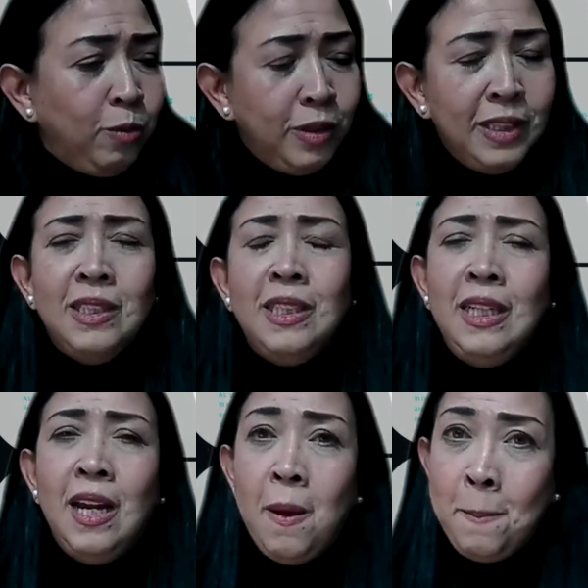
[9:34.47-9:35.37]
to
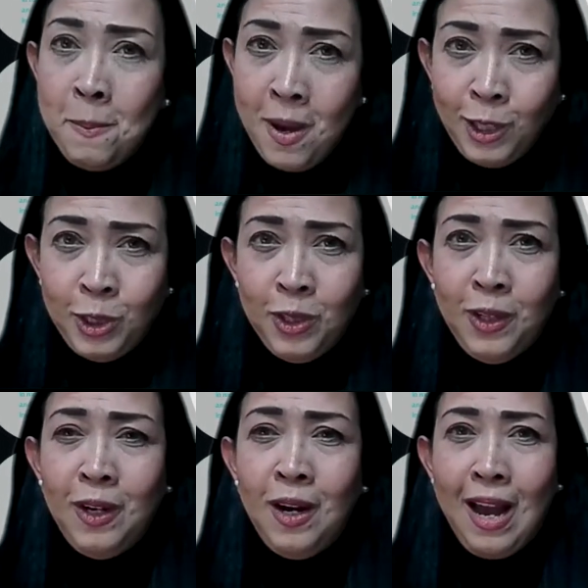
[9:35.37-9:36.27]
really
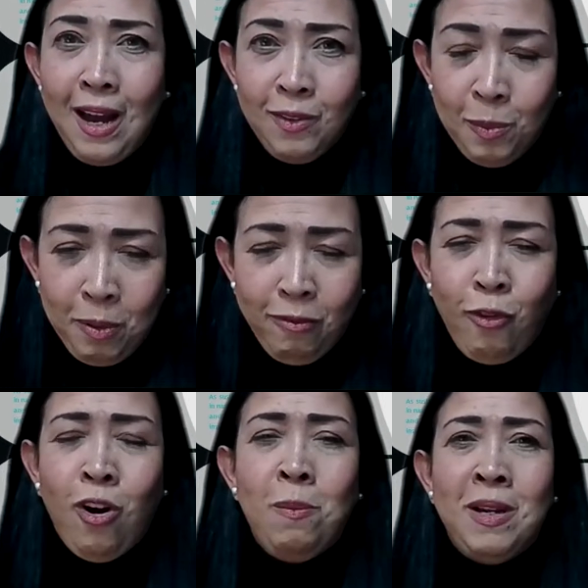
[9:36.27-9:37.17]
measure the
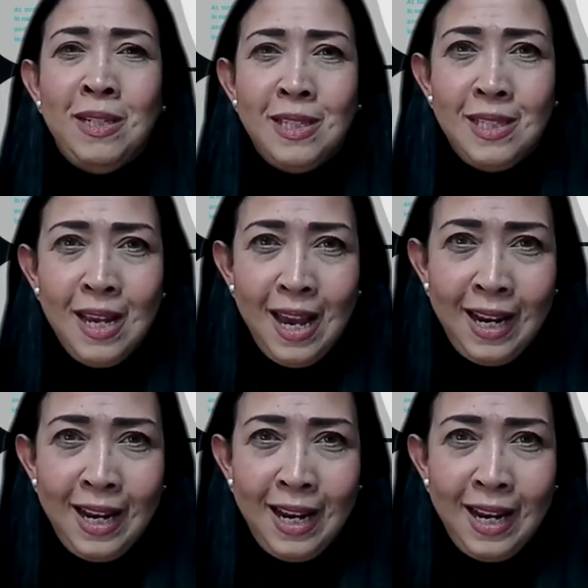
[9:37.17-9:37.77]
performance